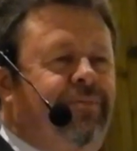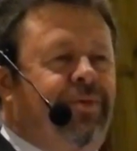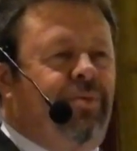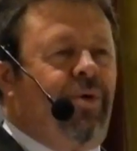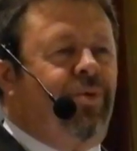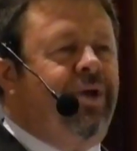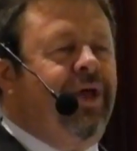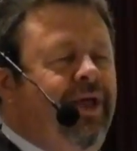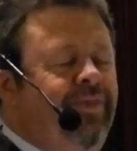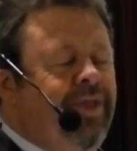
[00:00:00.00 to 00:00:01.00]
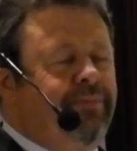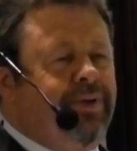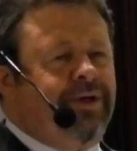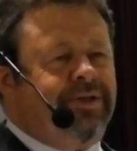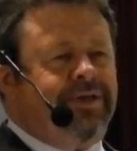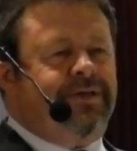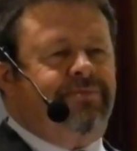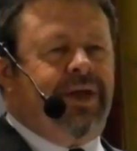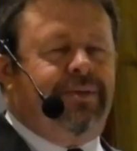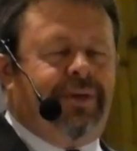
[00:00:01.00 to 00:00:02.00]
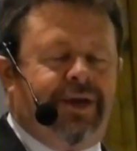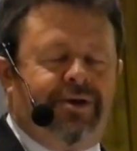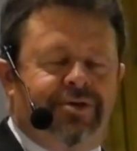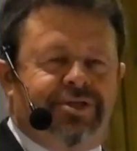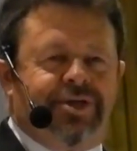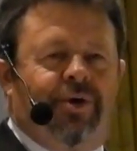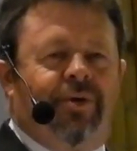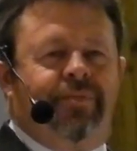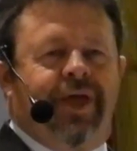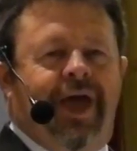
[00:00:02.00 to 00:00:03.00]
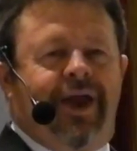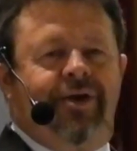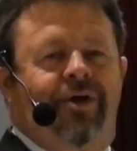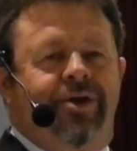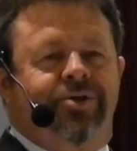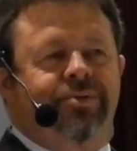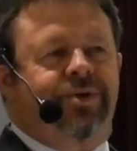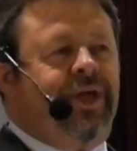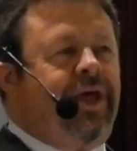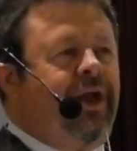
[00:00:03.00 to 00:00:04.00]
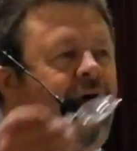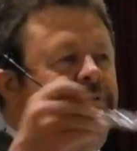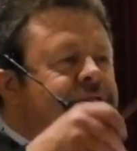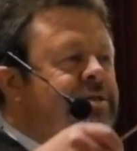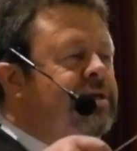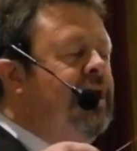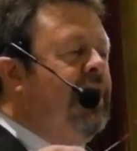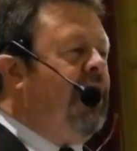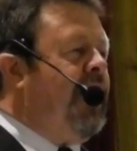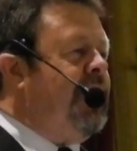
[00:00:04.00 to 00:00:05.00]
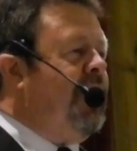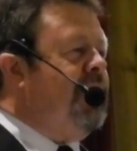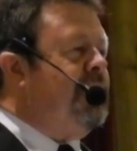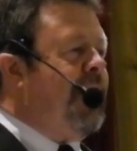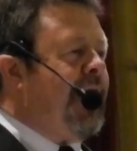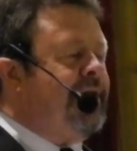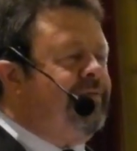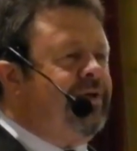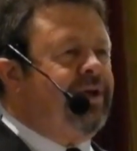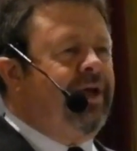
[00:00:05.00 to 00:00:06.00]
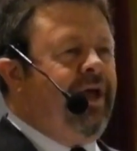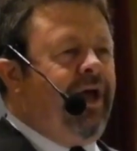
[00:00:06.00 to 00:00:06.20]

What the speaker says: up the road. They built it many, many years ago. They added on to it. They had a housing added on the back of it.